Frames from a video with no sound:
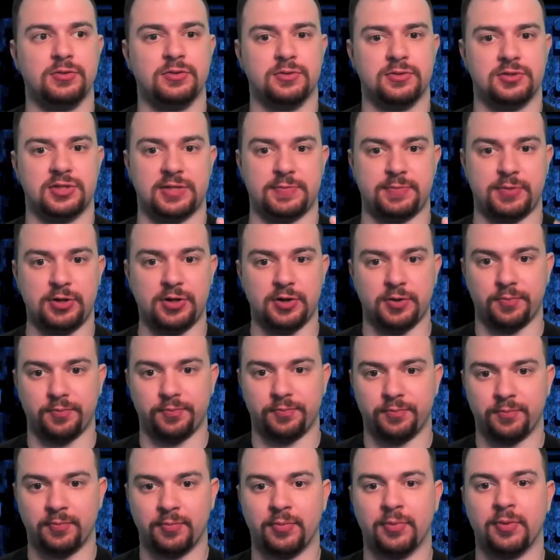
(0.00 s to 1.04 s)
CPU.
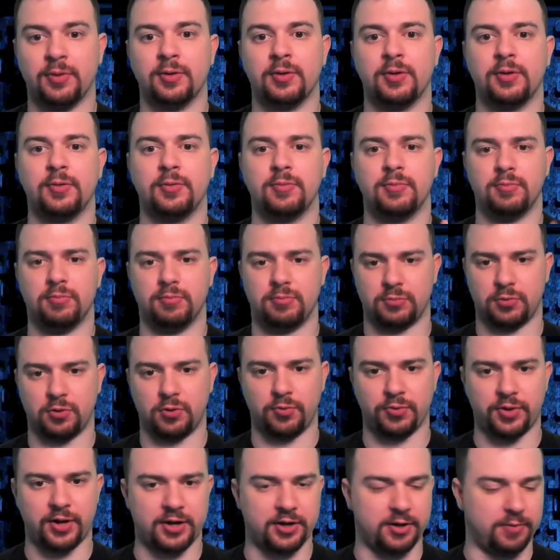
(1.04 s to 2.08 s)
More on
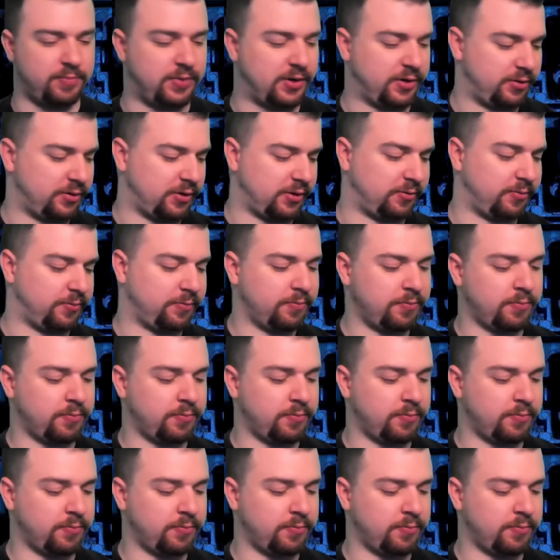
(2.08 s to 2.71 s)
that in a bit though